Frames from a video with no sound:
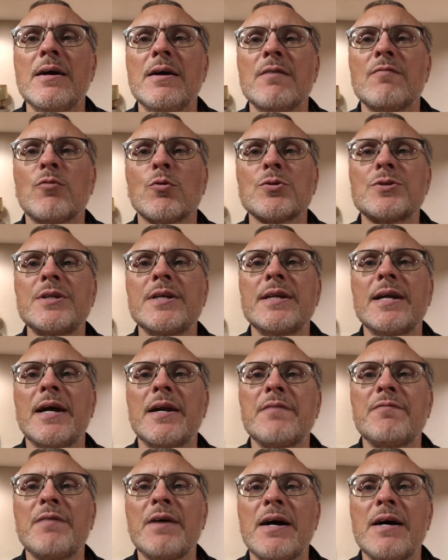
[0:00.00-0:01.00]

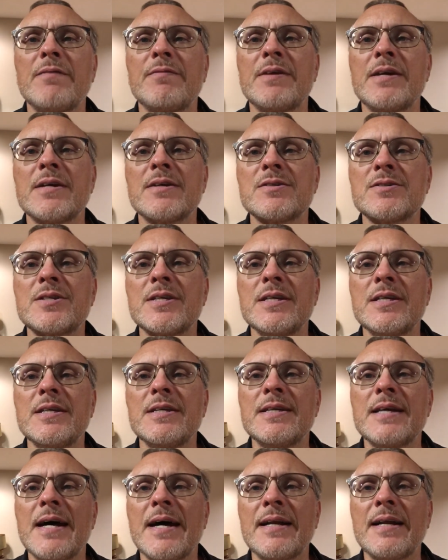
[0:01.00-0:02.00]
$14.95 guaranteed,
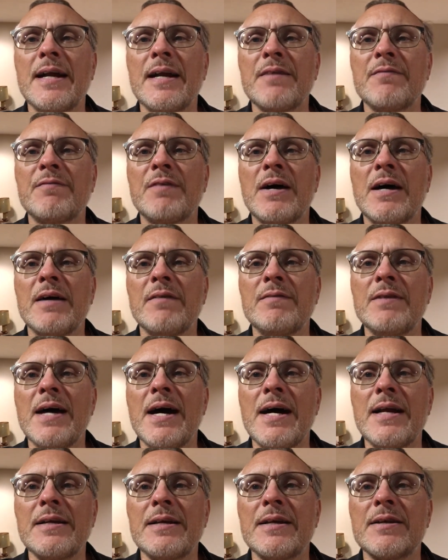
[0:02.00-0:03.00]
$9.95
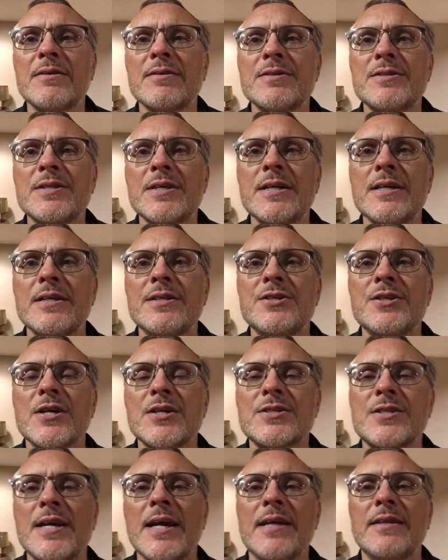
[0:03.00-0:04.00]
non-guaranteed.
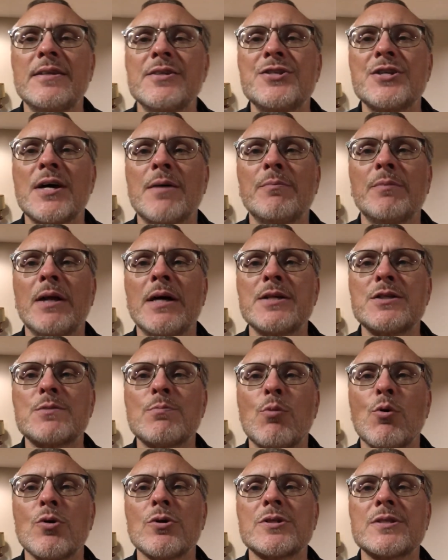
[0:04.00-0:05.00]
Just head to
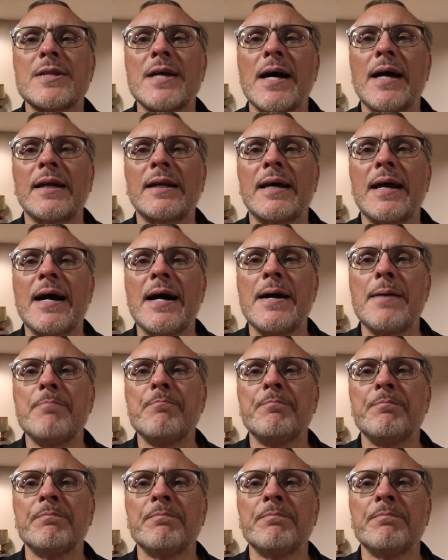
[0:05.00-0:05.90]
GemLineSports.com